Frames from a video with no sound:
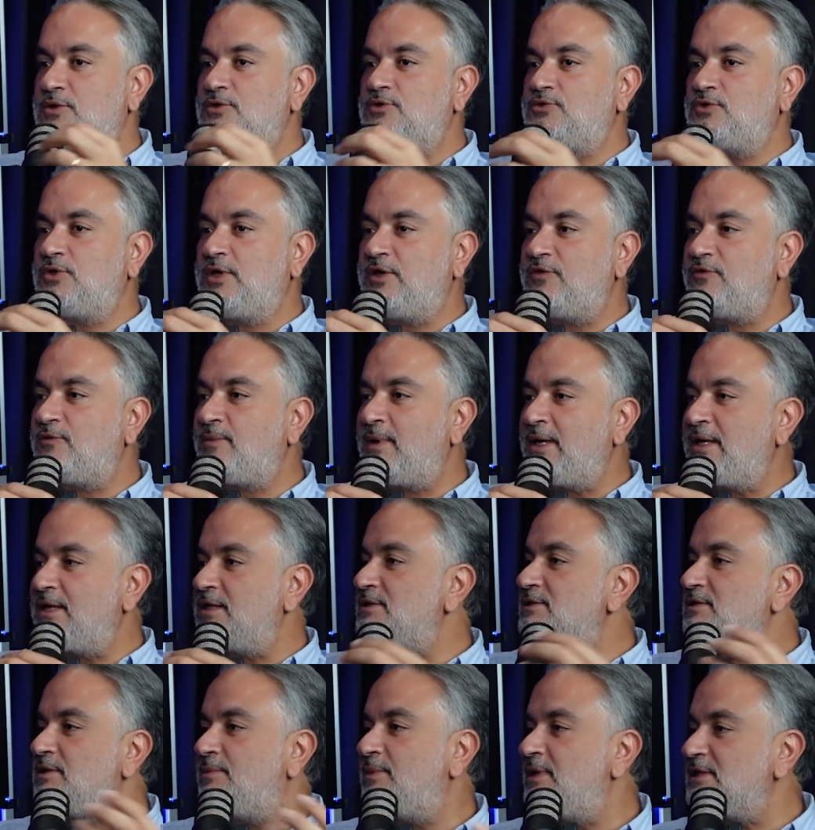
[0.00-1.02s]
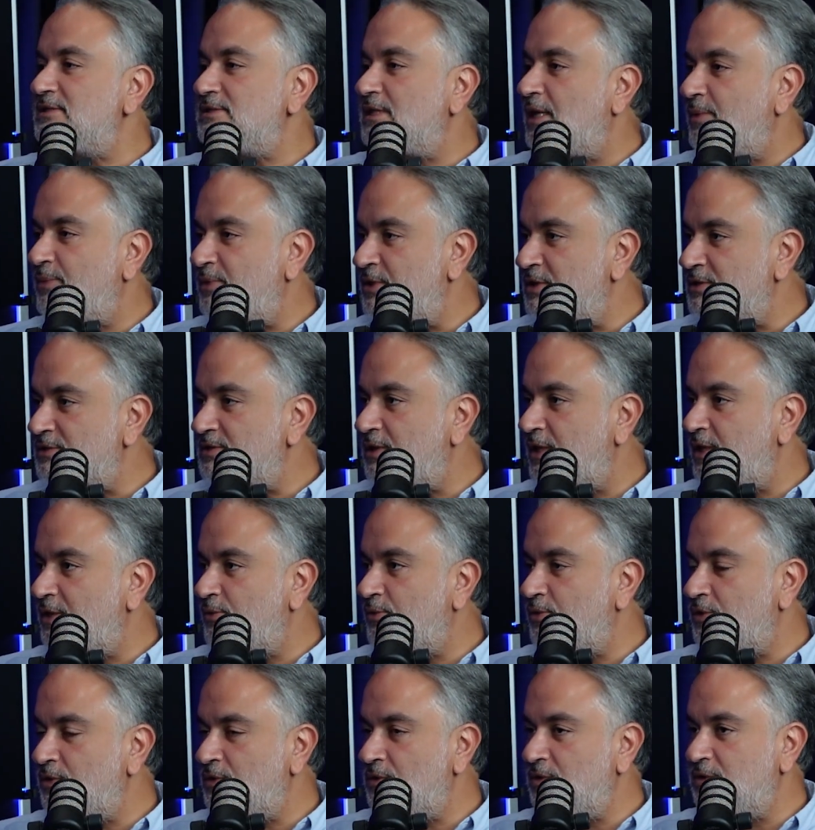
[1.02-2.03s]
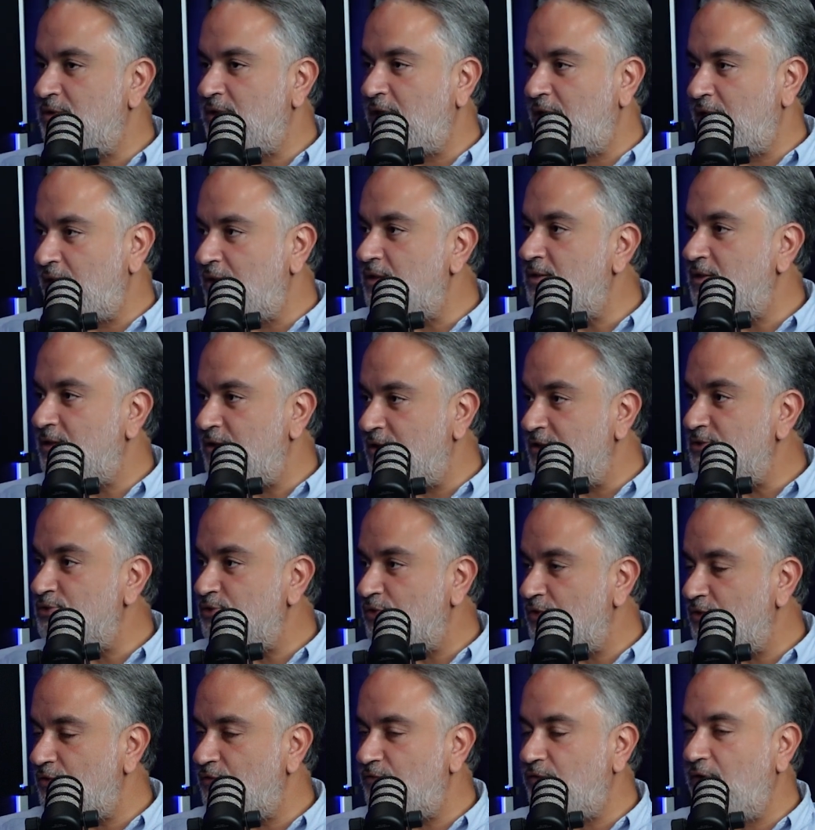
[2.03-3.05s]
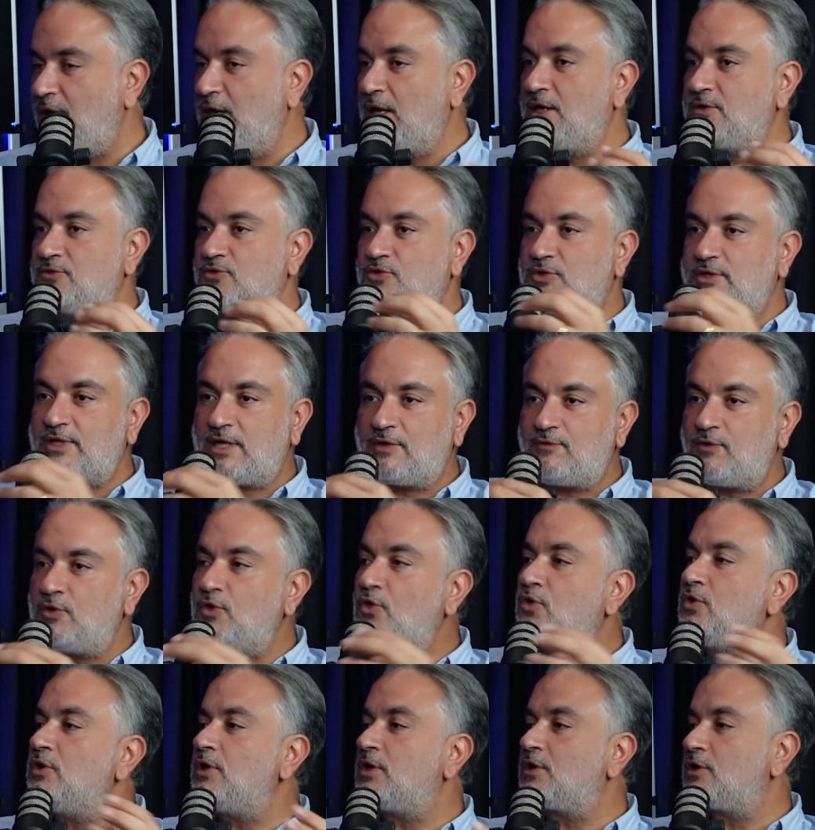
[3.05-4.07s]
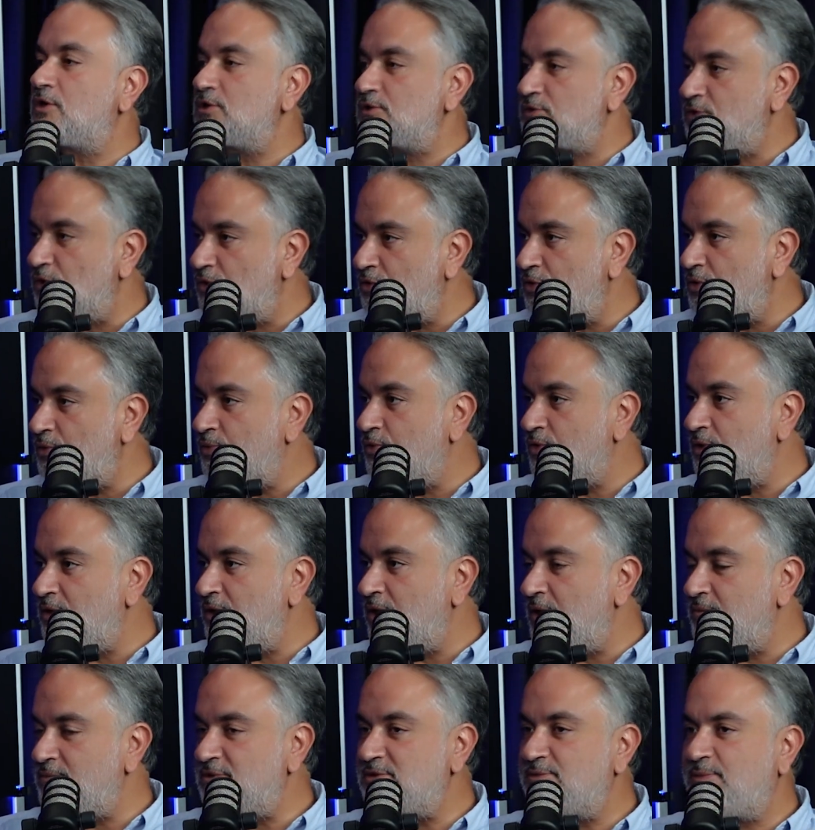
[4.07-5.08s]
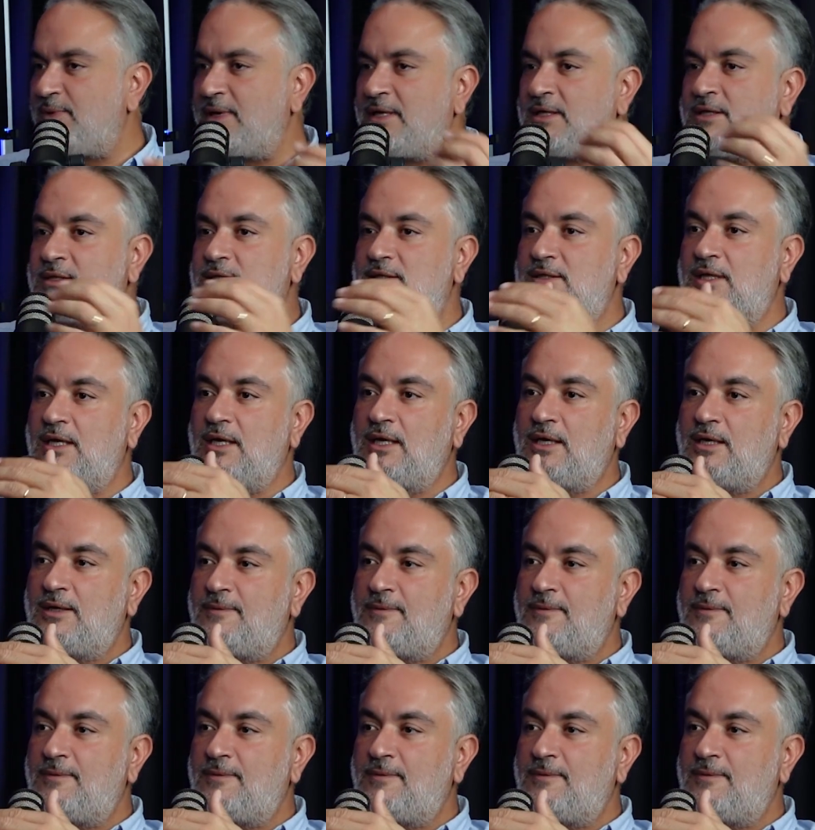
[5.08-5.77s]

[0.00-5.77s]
to give my kids the best happiness they deserve, to travel all across the globe with them, spend